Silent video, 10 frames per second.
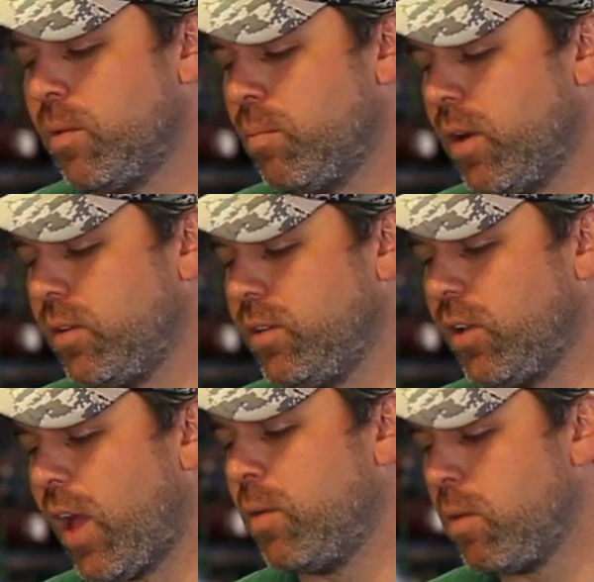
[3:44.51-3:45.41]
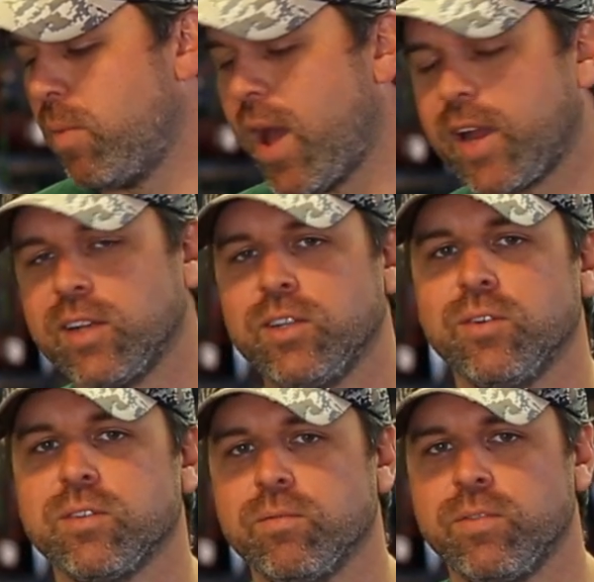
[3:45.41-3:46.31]
But glad to be back and
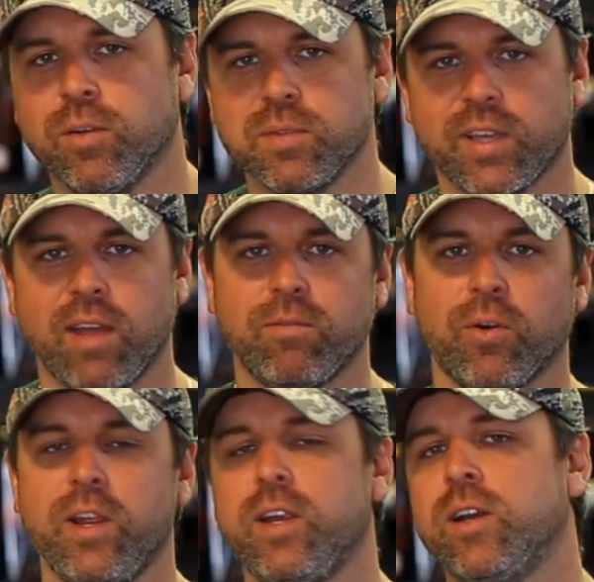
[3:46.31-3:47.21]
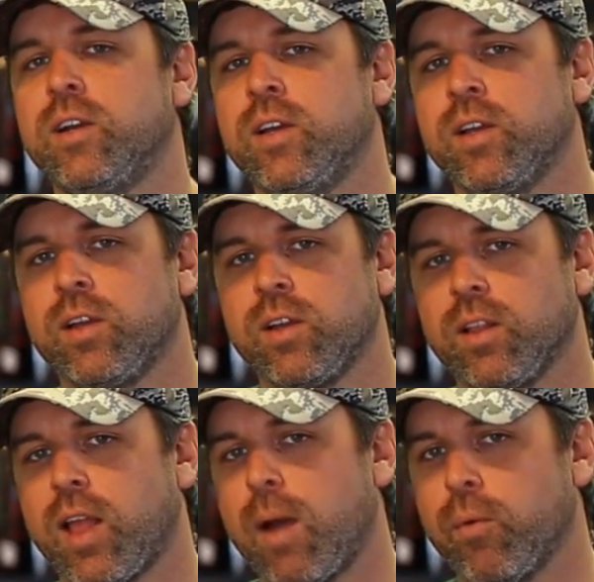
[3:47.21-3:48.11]
doing some films again for you here.
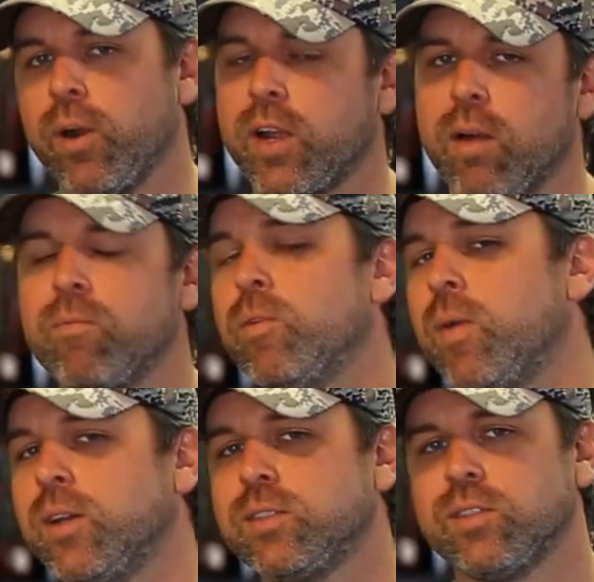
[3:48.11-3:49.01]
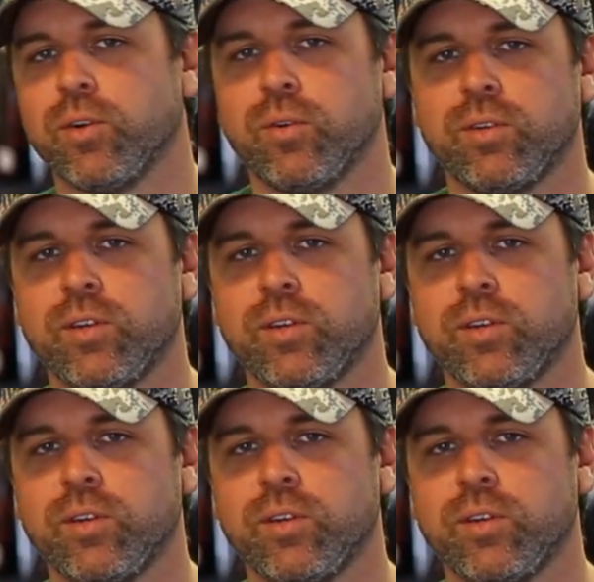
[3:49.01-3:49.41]
A lot more to come from us, so